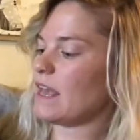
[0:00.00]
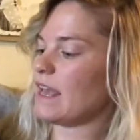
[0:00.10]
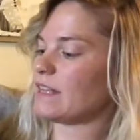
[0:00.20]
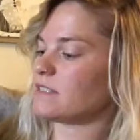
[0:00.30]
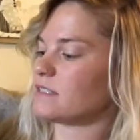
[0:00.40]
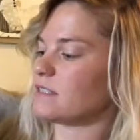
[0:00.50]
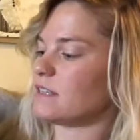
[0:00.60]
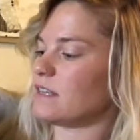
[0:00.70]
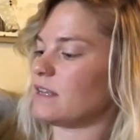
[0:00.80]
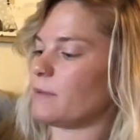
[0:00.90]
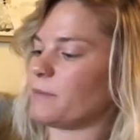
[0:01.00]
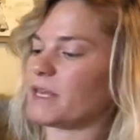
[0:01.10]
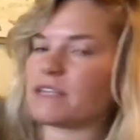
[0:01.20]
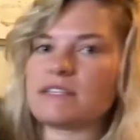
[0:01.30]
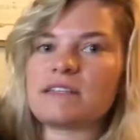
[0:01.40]
It's
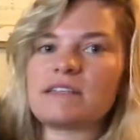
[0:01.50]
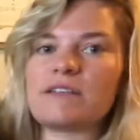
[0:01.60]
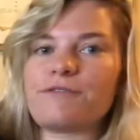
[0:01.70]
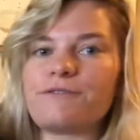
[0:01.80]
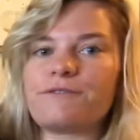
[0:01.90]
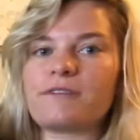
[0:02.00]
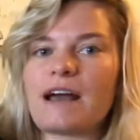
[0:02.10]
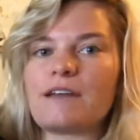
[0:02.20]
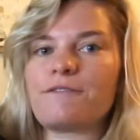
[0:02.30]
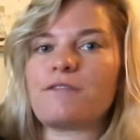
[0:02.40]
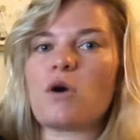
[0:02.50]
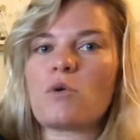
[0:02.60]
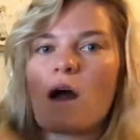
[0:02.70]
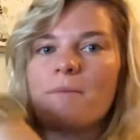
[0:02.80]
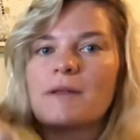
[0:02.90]
because it doesn't kind of
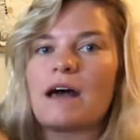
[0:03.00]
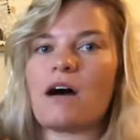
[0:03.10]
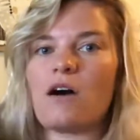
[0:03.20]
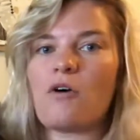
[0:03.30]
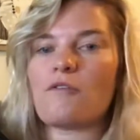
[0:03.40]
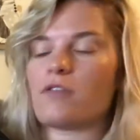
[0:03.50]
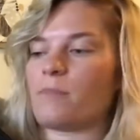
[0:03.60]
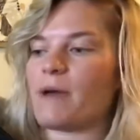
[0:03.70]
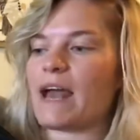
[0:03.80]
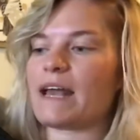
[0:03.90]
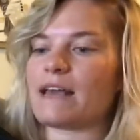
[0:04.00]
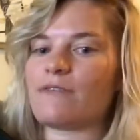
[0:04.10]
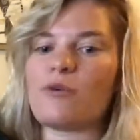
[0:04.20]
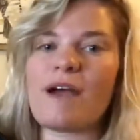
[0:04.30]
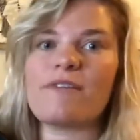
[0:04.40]
float up and over the bag.
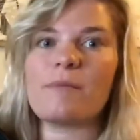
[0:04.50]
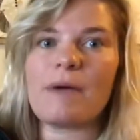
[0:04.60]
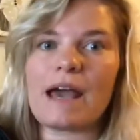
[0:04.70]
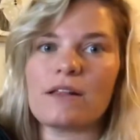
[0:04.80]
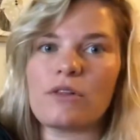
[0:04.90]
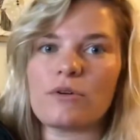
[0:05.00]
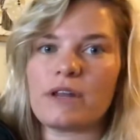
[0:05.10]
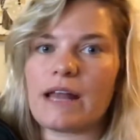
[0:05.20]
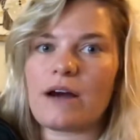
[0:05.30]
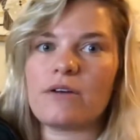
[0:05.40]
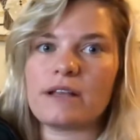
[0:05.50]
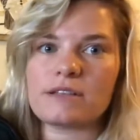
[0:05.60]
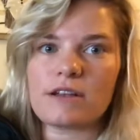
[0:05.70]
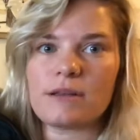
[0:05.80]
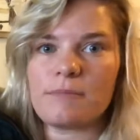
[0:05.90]
If you have the bag loaded out, it's
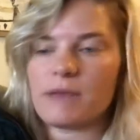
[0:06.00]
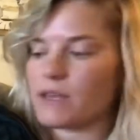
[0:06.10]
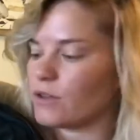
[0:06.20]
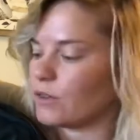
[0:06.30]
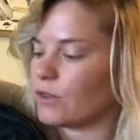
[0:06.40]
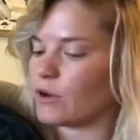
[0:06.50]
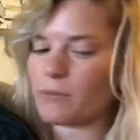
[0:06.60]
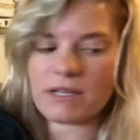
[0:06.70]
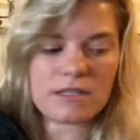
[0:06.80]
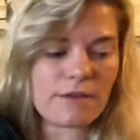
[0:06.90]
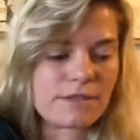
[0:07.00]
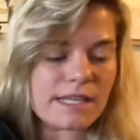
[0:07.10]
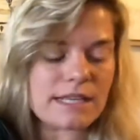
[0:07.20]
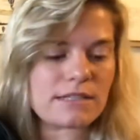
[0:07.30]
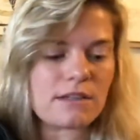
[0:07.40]
going to be a little bit tough to
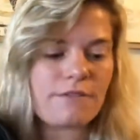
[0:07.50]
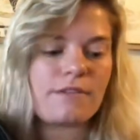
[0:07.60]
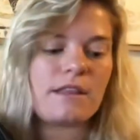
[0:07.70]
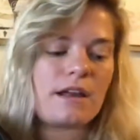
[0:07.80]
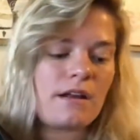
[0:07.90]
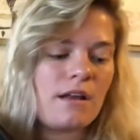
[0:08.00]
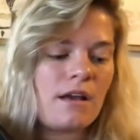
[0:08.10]
get stuff in there.